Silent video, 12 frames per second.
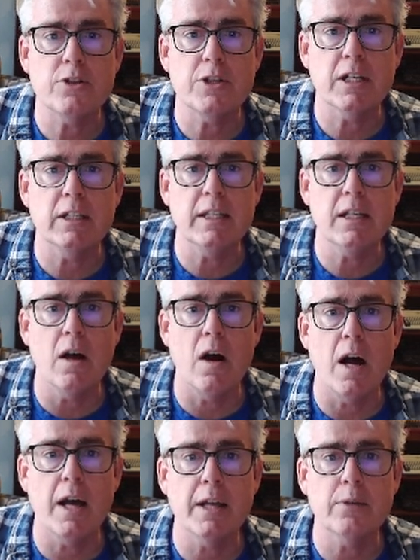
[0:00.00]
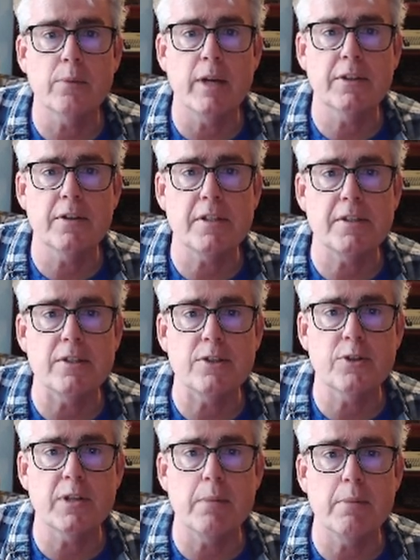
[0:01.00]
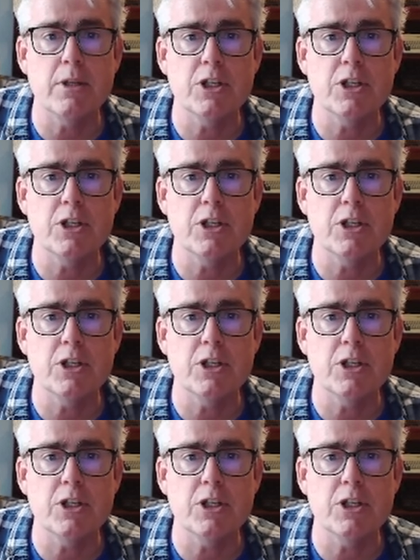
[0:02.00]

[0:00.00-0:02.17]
you click on, right there it says insert image,